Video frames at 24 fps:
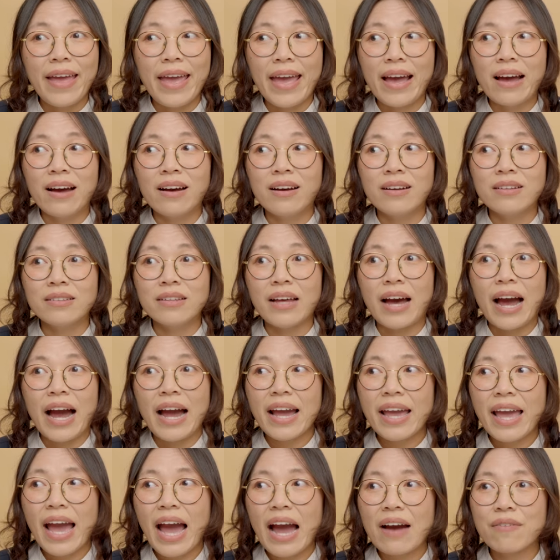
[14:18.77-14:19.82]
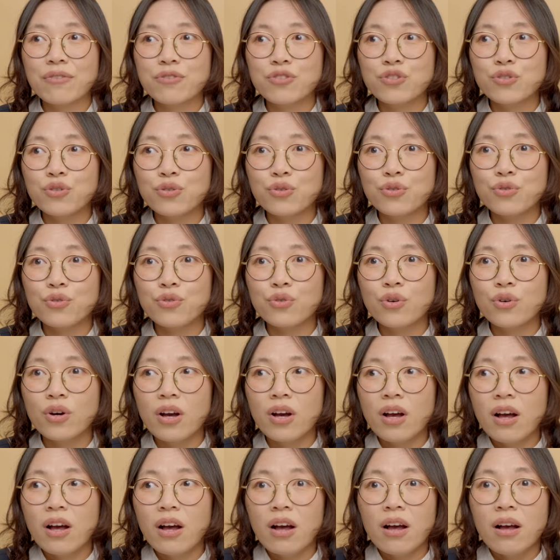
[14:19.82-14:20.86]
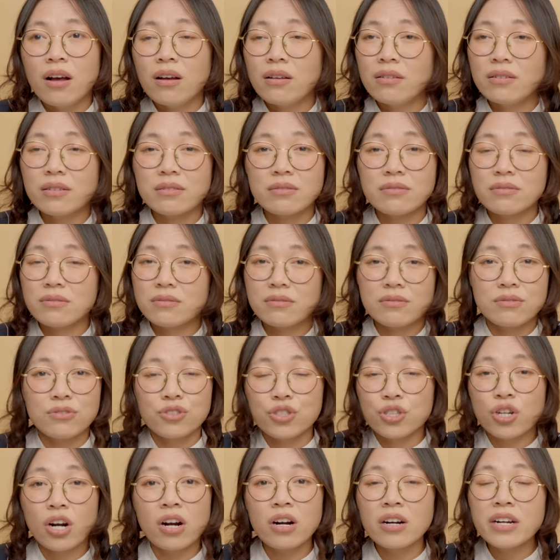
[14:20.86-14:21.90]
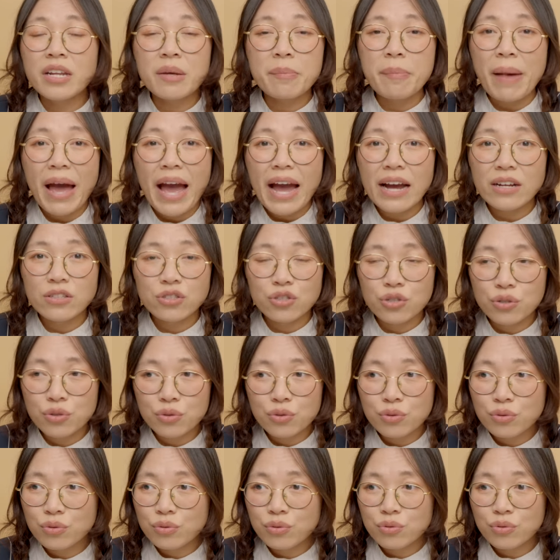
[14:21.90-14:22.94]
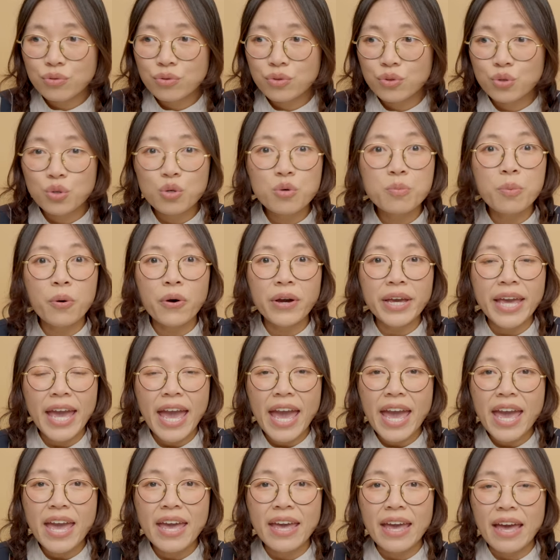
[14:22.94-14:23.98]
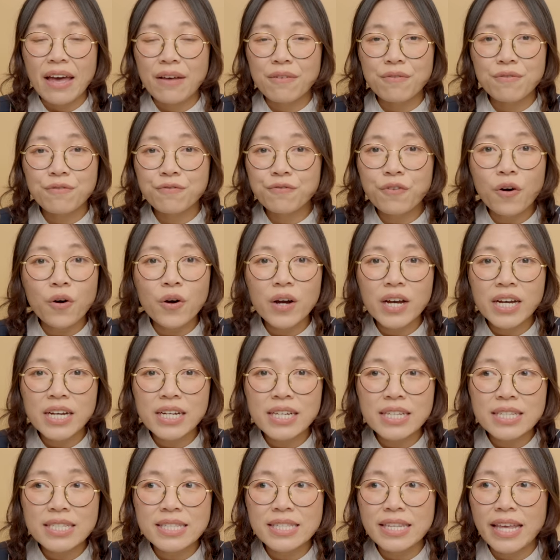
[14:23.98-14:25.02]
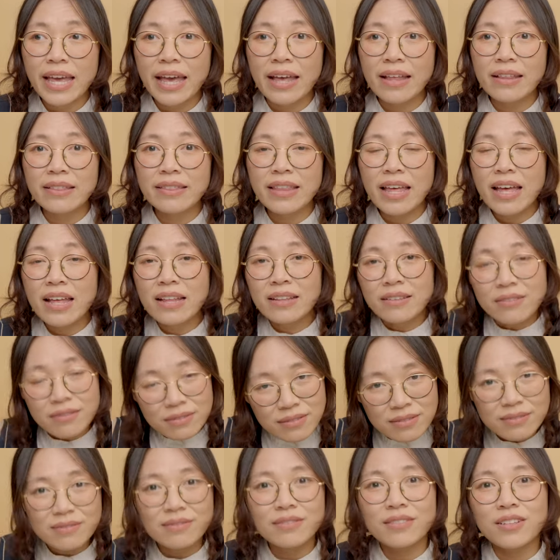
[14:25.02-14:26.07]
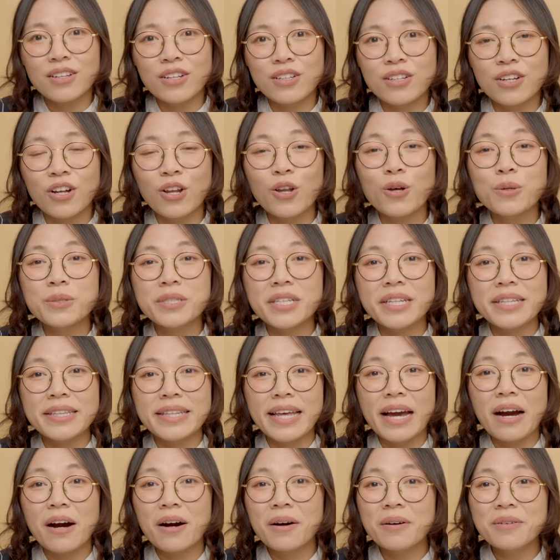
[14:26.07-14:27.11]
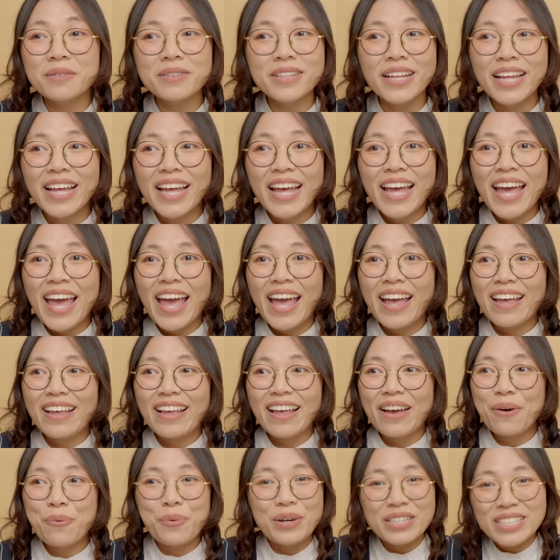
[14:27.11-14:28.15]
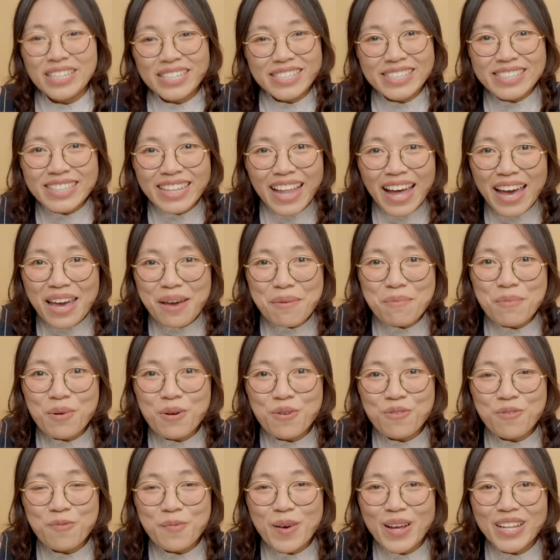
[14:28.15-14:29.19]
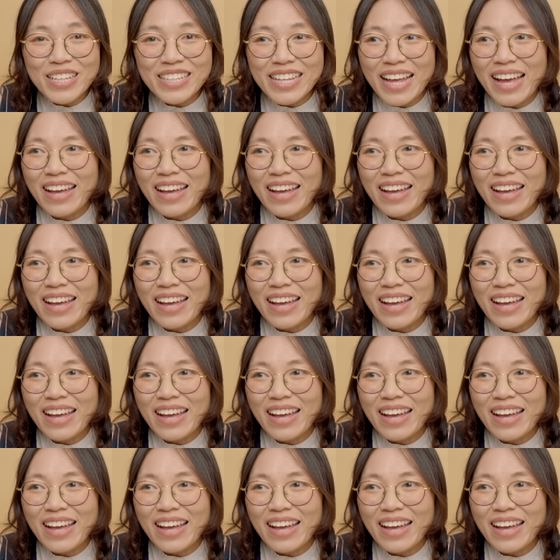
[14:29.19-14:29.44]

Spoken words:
And I have to turn it back to 2.8 and focus and then close it down with a slight movement.